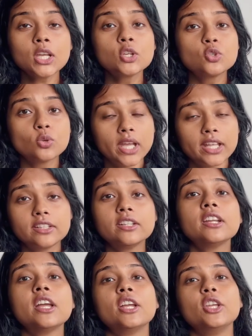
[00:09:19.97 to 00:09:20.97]
Together,
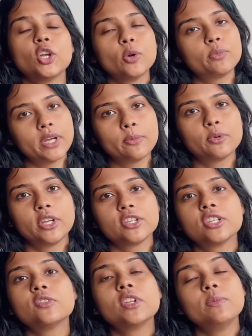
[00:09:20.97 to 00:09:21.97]
your
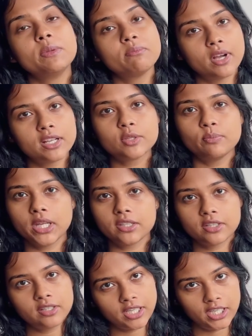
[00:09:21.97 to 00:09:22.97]
preparation will be much
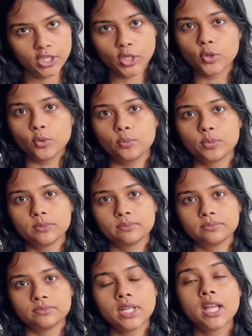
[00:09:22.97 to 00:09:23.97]
better in a group.
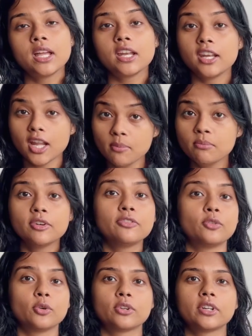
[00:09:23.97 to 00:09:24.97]
Number
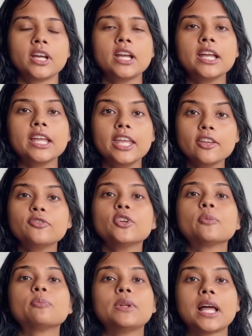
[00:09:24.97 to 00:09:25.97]
4, if
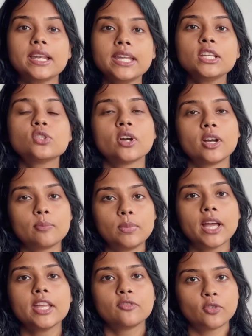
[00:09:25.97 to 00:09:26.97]
you're planning to
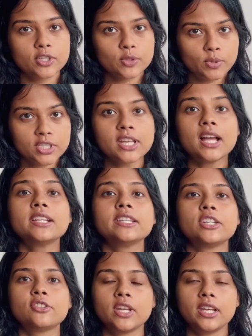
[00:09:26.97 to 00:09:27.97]
apply for specialty
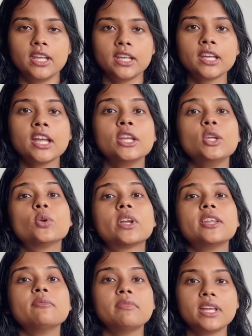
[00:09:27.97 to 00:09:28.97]
training, you
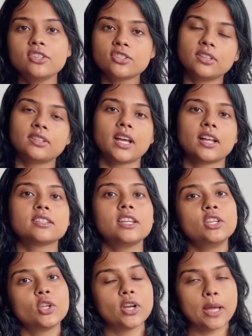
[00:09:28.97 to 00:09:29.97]
can mention that
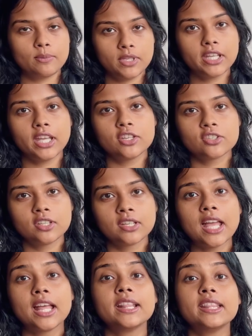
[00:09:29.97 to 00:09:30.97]
in your application
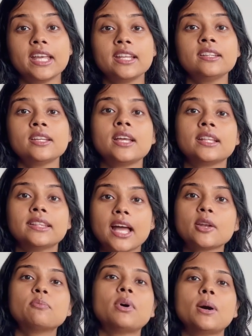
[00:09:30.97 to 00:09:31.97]
and then
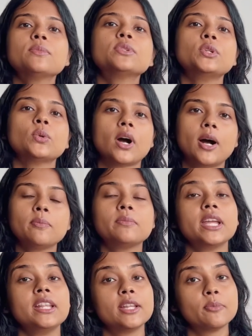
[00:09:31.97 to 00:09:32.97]
that bumps you up
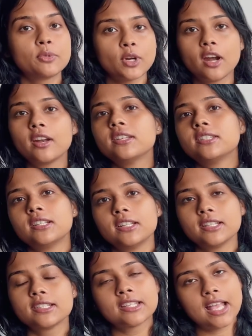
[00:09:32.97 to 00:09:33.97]
in the priority
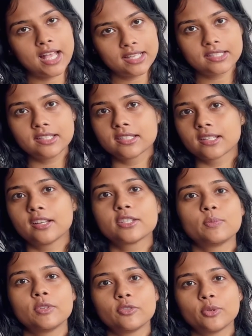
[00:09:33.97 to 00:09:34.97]
list as
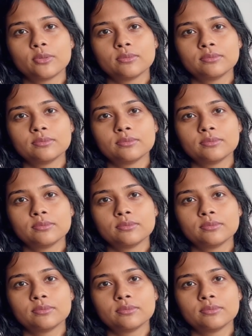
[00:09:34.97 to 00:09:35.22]
discussed before.